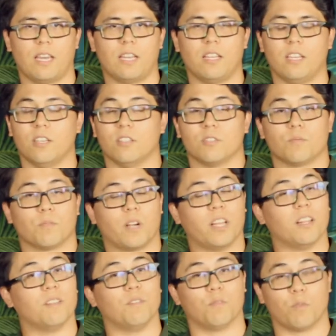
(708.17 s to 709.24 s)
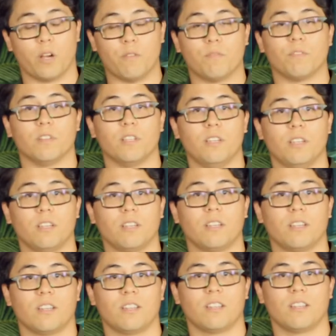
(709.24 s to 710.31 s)
And he is rightfully
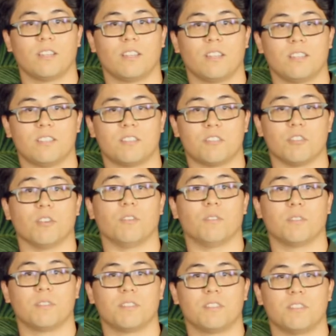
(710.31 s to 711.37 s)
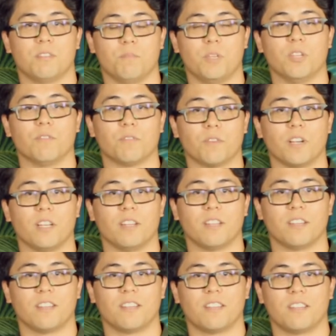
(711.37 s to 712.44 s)
so to be afraid.
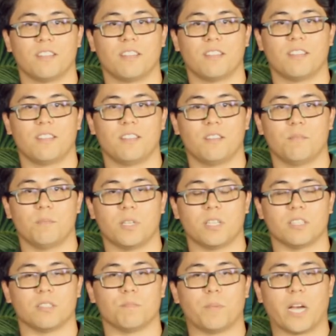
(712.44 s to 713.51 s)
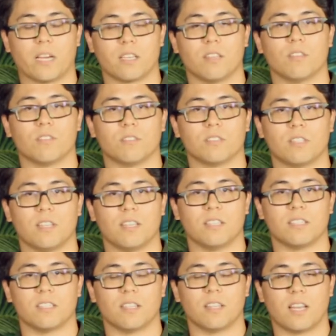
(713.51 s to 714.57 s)
Because back in those
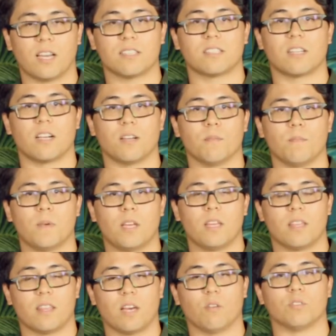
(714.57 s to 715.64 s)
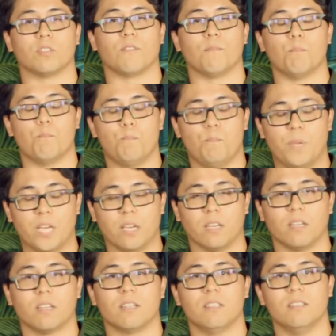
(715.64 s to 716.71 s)
days, in that time, that was a
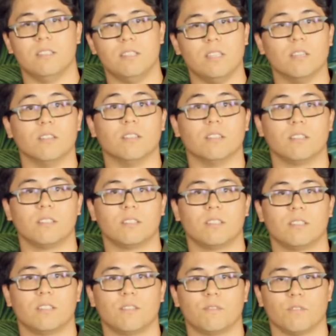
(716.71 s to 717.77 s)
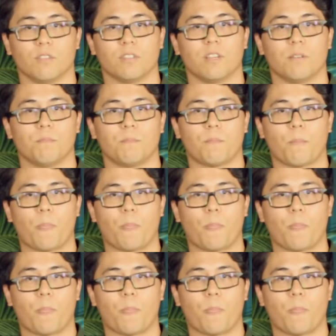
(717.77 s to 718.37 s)
big deal for them.